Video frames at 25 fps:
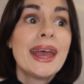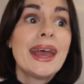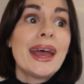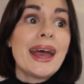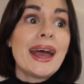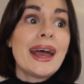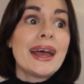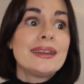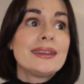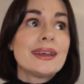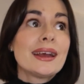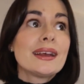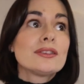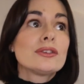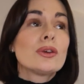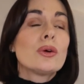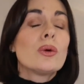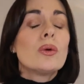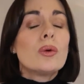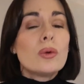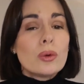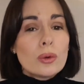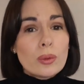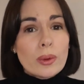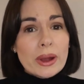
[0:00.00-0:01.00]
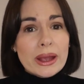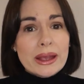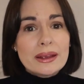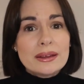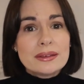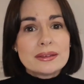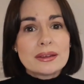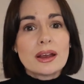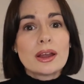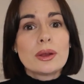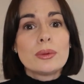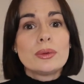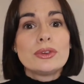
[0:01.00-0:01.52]
And as always,
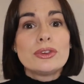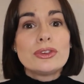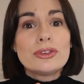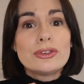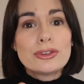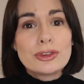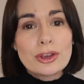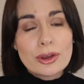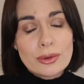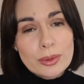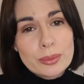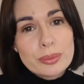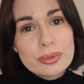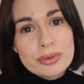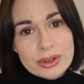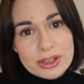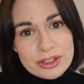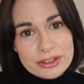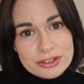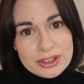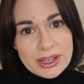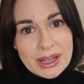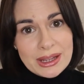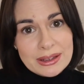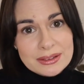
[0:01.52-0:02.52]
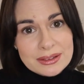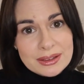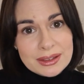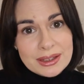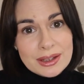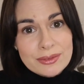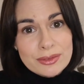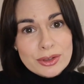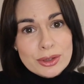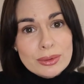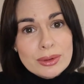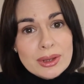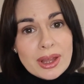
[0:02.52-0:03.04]
I would so appreciate it if
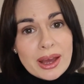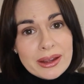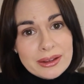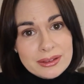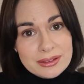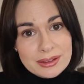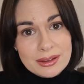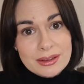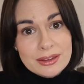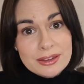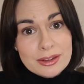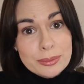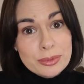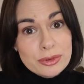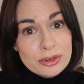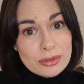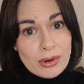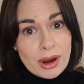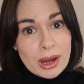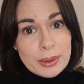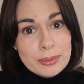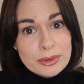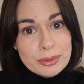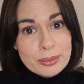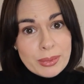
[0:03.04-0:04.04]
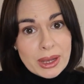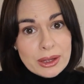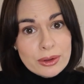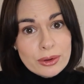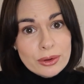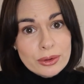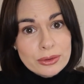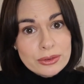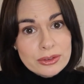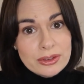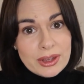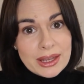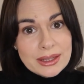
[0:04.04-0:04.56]
you liked and subscribed to my
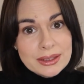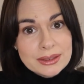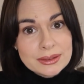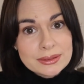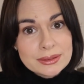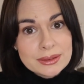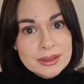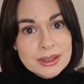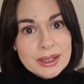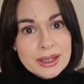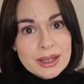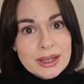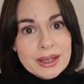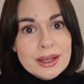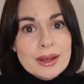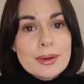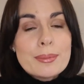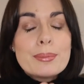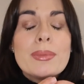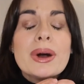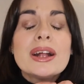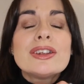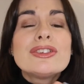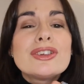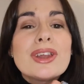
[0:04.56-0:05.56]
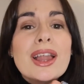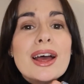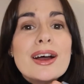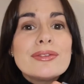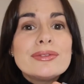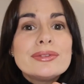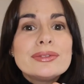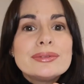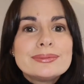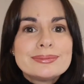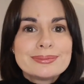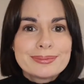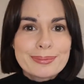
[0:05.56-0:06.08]
content. Much love.
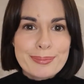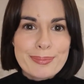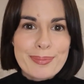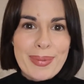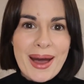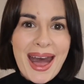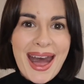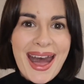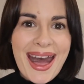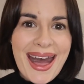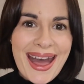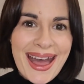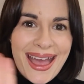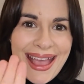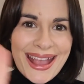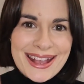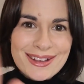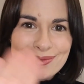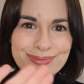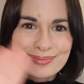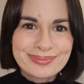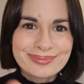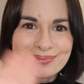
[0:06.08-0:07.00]
Bye.